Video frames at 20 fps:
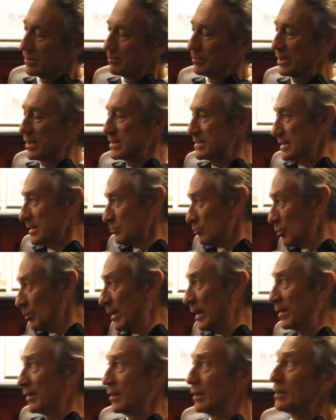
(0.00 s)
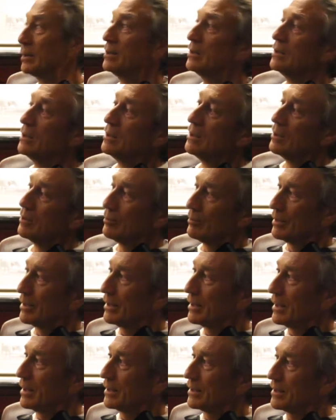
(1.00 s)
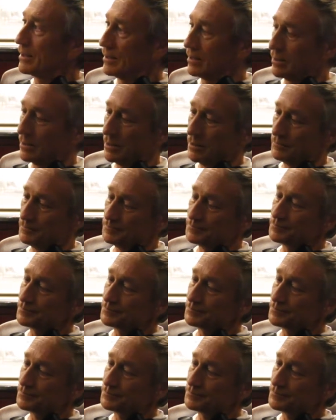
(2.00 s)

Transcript: players like Mobara, where like. Um,